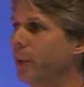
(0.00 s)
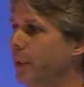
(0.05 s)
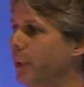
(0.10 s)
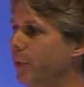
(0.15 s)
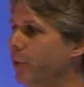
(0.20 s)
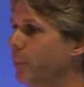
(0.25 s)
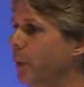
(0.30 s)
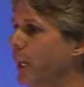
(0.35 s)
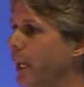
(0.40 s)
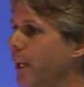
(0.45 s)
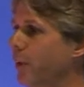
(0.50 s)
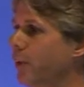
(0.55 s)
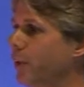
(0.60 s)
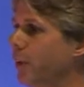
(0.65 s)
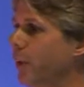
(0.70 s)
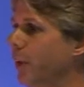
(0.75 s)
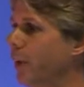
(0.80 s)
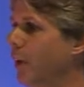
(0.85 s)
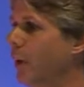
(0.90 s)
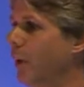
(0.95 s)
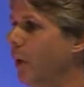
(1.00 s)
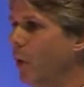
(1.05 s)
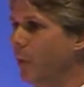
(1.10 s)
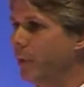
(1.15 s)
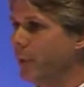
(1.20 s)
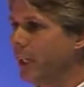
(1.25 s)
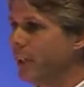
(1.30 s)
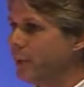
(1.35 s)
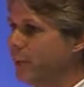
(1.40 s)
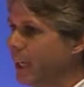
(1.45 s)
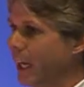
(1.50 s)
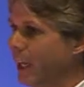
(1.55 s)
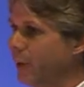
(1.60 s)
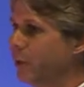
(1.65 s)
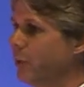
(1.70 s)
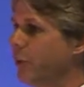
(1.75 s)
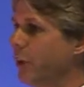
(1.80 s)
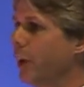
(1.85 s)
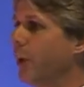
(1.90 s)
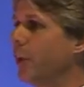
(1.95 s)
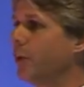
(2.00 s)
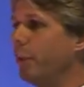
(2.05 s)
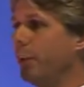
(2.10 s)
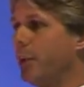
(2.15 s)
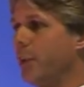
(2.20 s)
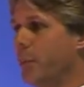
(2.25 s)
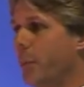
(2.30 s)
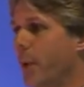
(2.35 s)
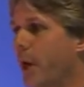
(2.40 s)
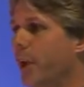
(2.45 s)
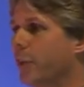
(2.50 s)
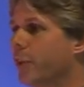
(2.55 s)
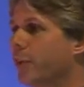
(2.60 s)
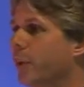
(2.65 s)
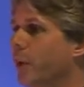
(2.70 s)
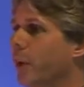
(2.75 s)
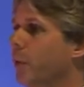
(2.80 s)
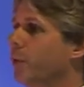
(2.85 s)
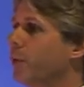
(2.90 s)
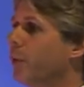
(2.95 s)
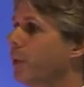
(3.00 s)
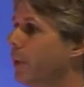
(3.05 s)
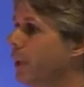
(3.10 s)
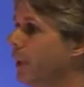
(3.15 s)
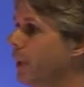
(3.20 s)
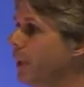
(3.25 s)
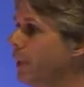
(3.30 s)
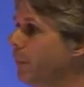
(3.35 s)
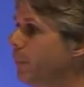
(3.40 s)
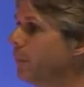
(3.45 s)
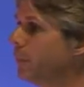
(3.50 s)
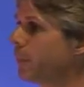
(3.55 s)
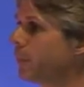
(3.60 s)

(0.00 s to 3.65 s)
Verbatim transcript: in this place on these Gantt charts and the milestones that were in them.